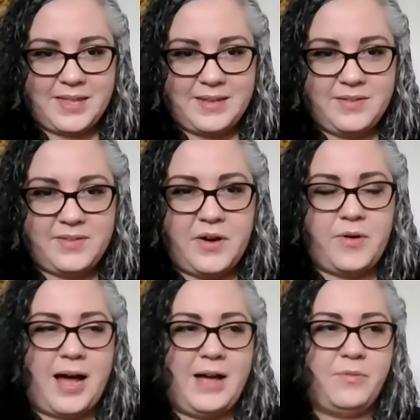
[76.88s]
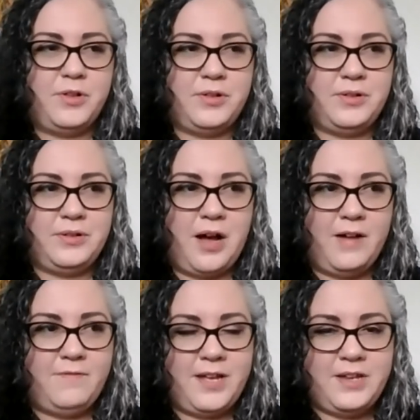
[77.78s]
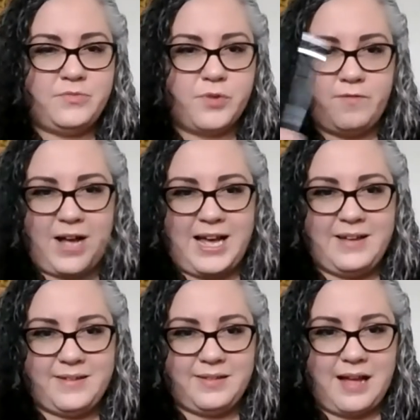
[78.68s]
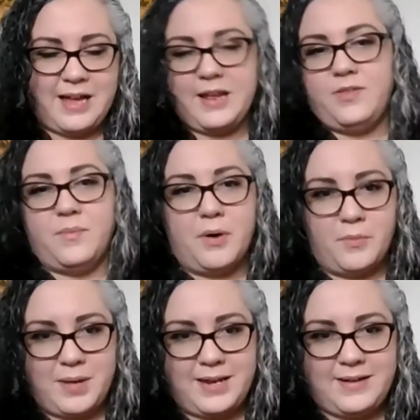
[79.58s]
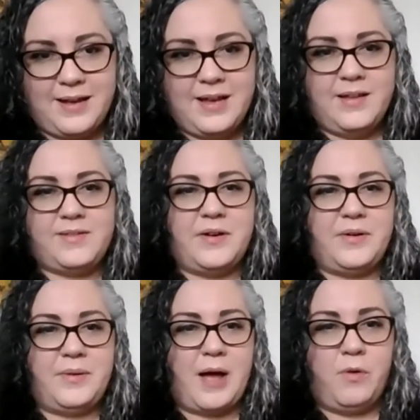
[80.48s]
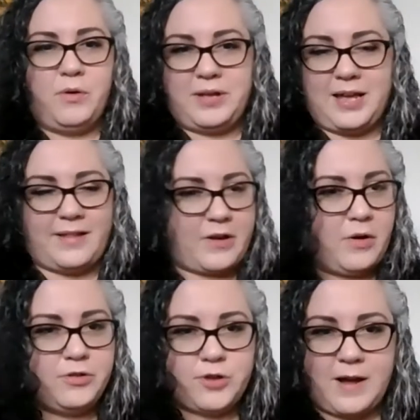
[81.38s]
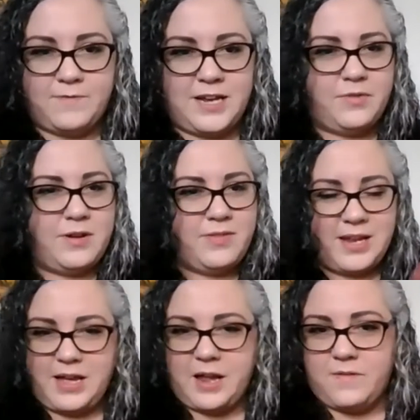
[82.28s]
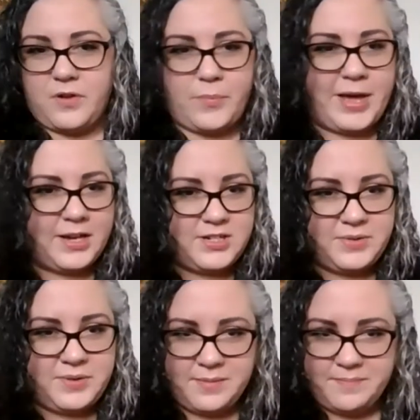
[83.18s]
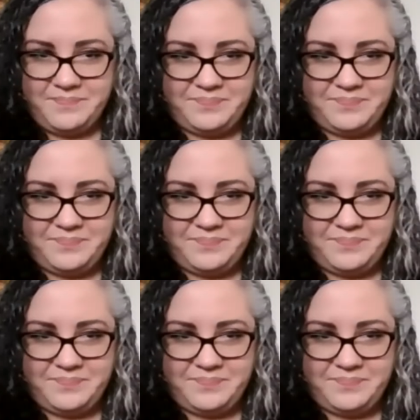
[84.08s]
So I will often revise a lot in the moment. So I won't get like a whole draft down and then kind of go back to it.